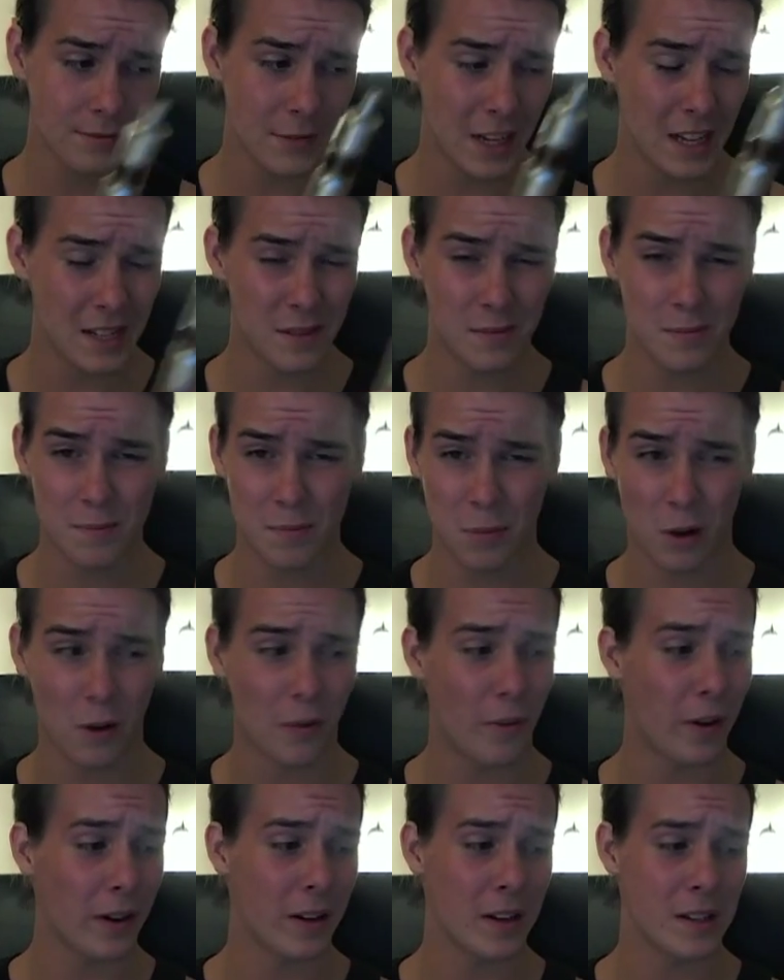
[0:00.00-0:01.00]
as
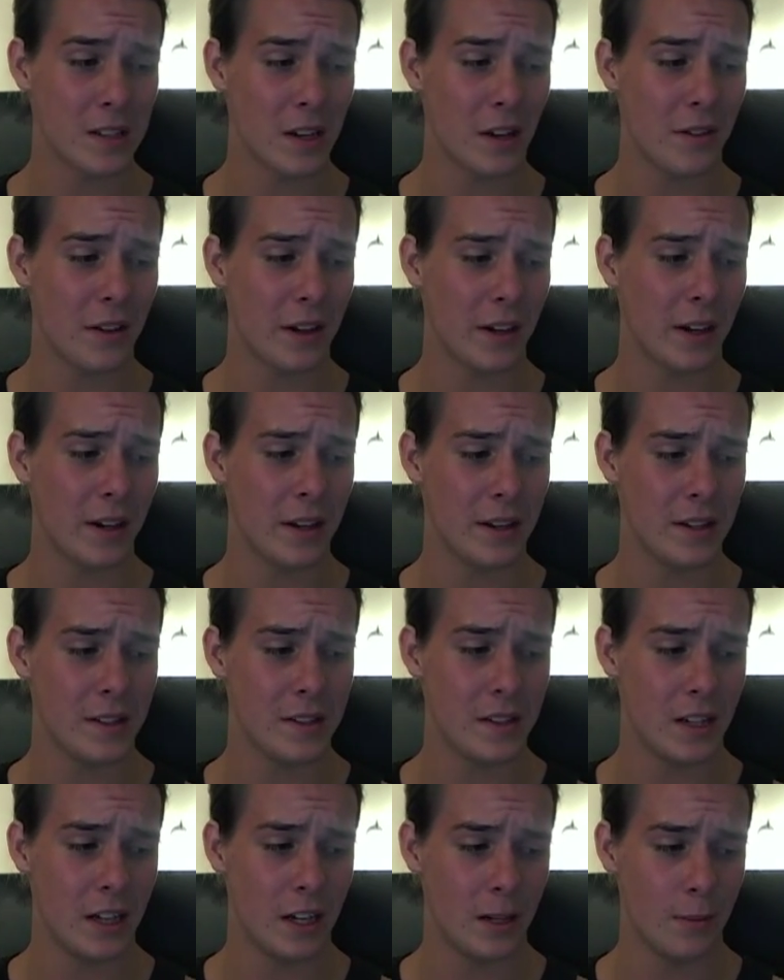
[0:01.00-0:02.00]
perfect as I think it
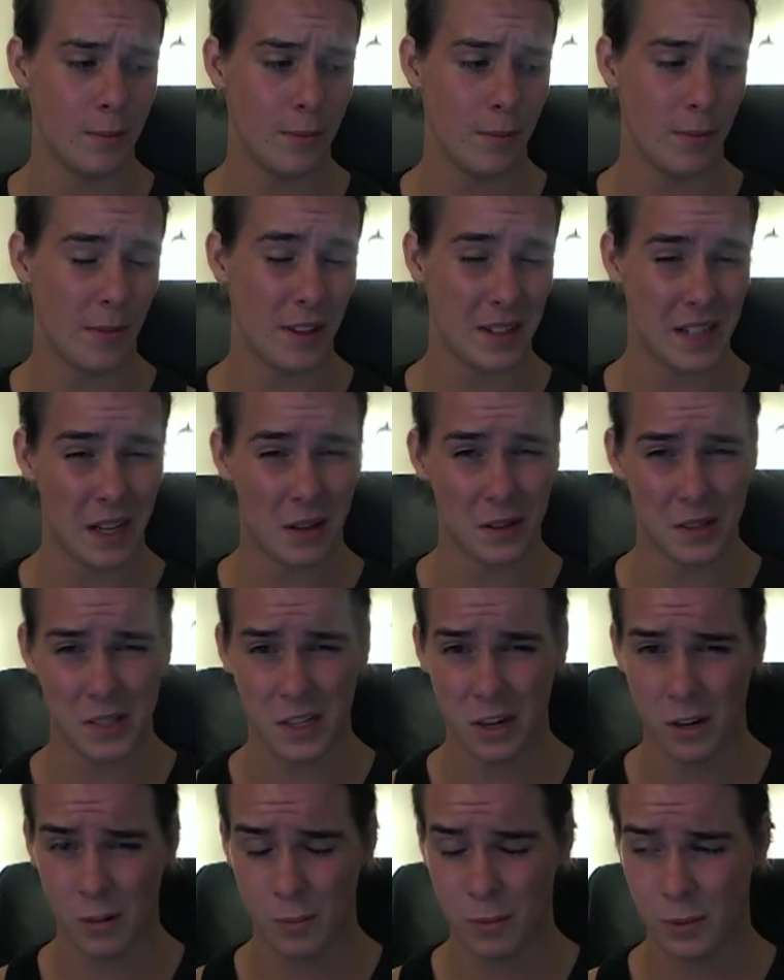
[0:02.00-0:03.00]
is, the
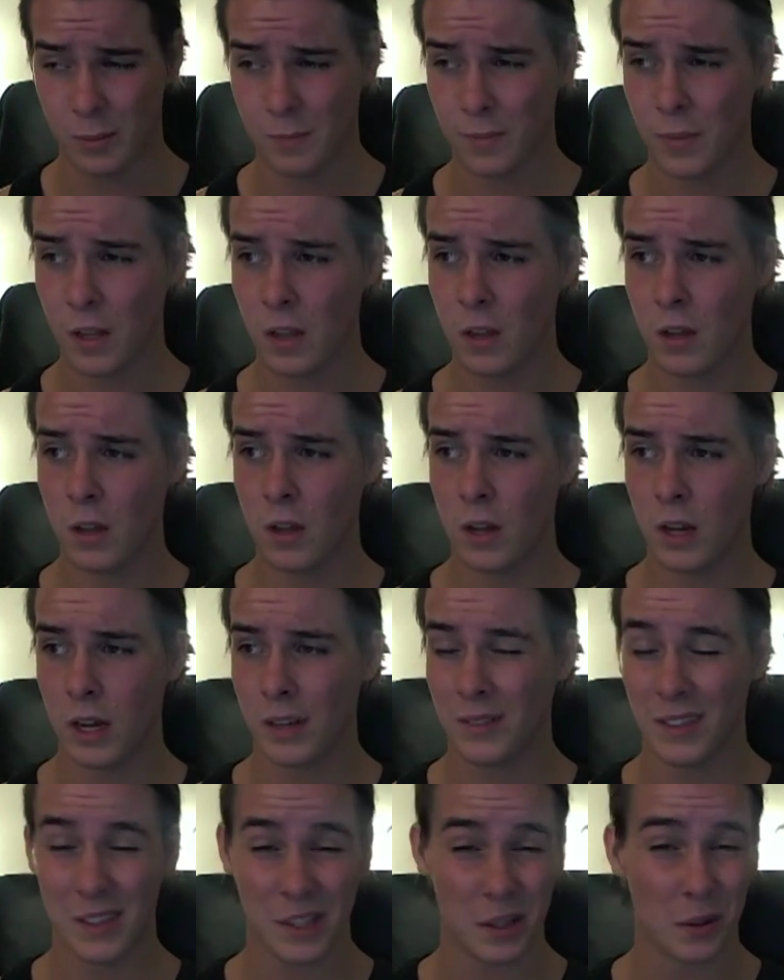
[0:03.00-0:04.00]
telescope,
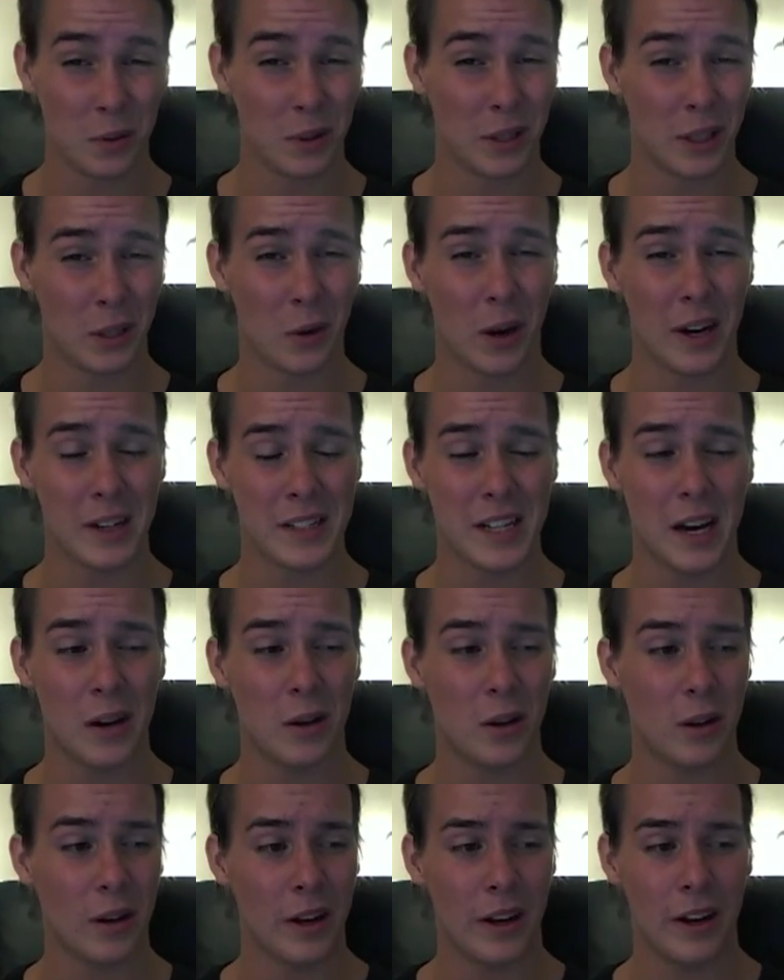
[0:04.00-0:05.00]
unless you really crank
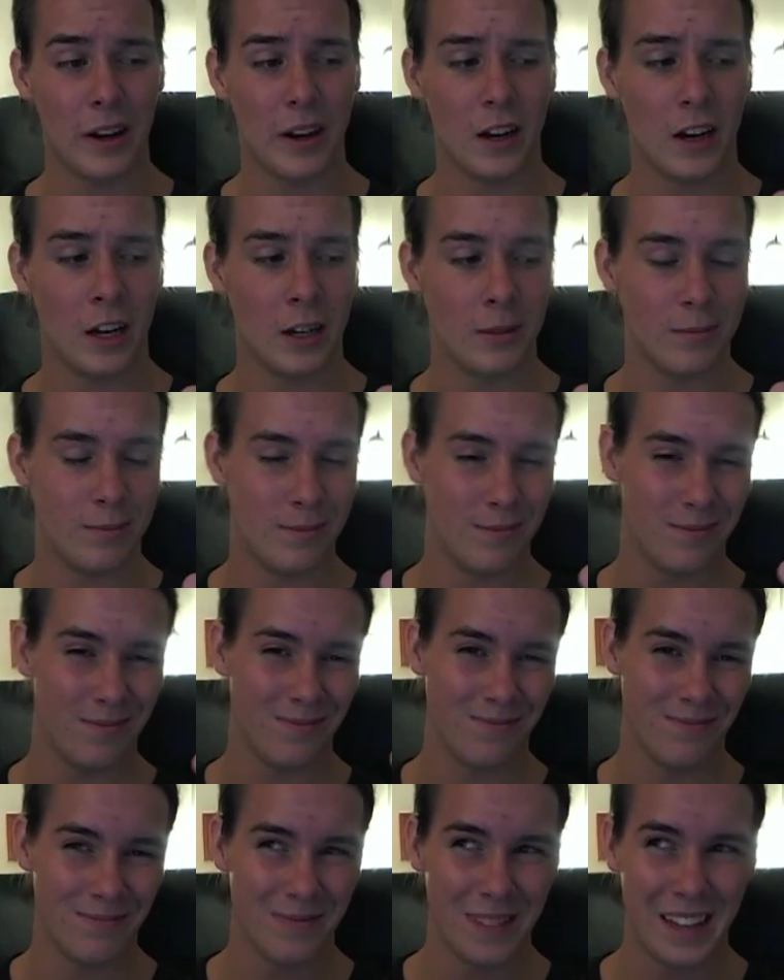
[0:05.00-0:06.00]
down on it,
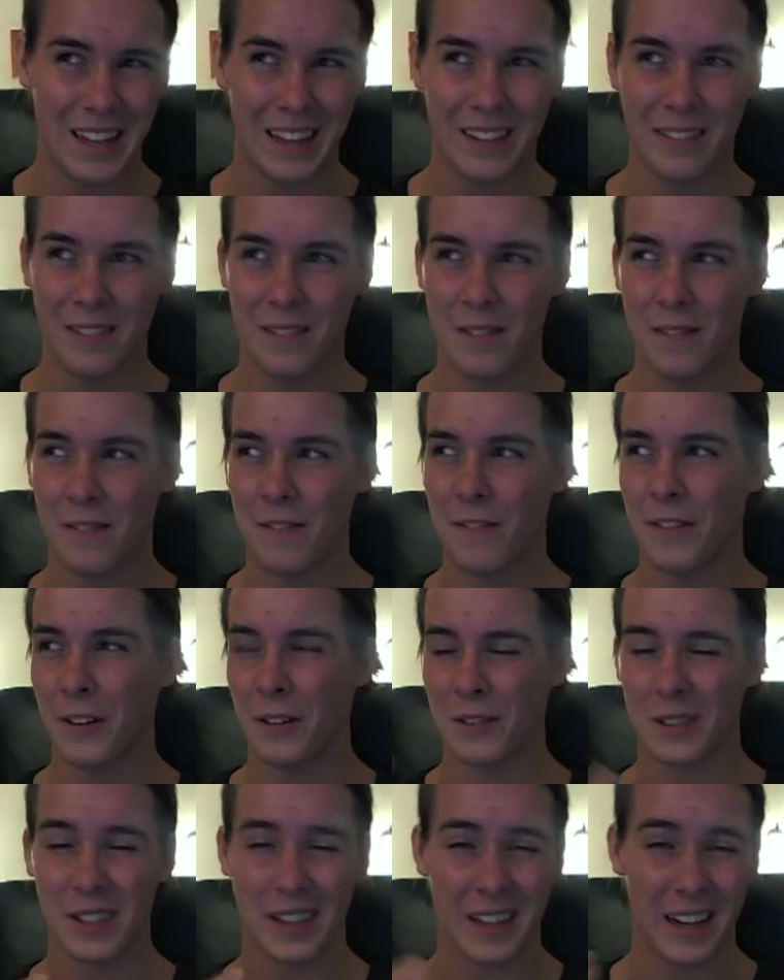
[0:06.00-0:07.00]
it
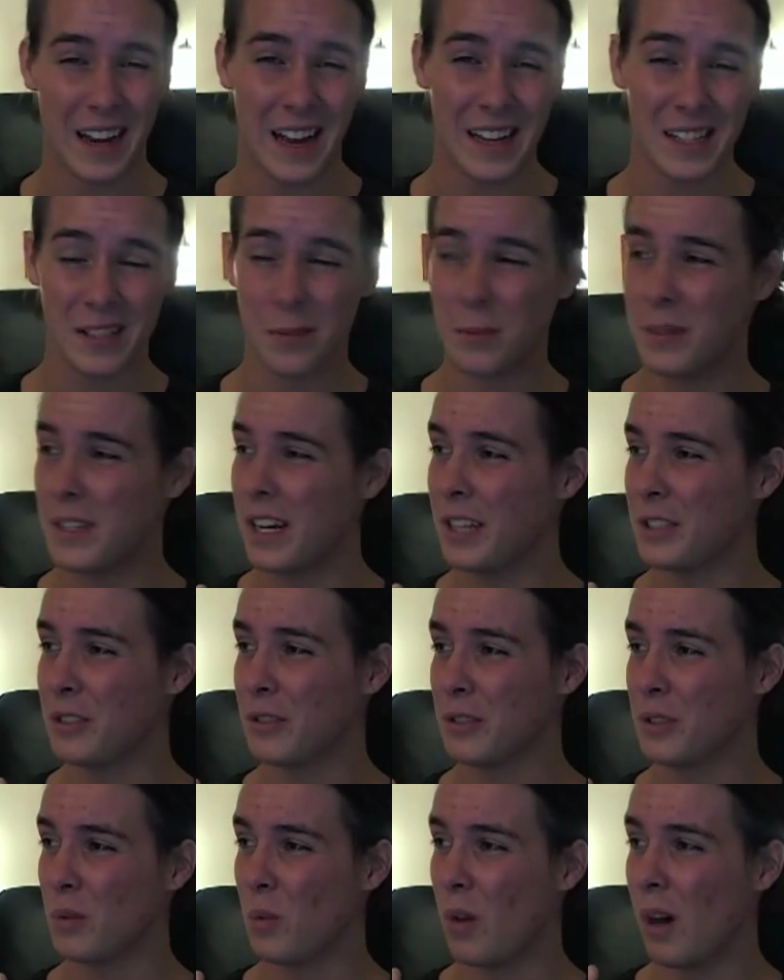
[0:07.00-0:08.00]
feels like it has the
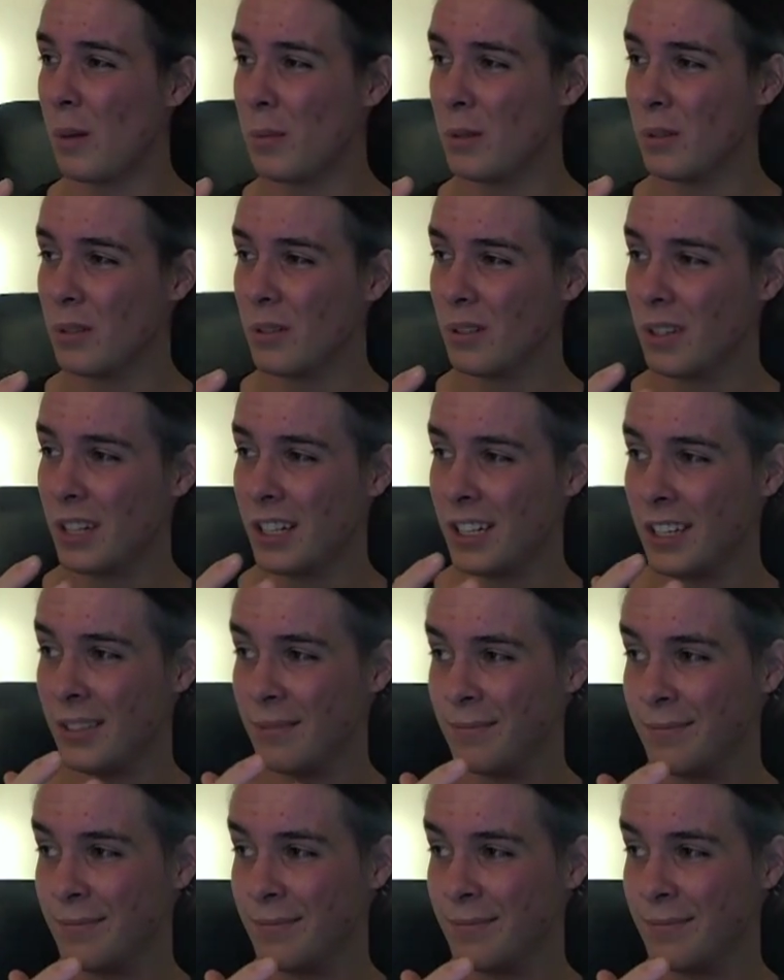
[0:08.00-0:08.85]
potential to wobble.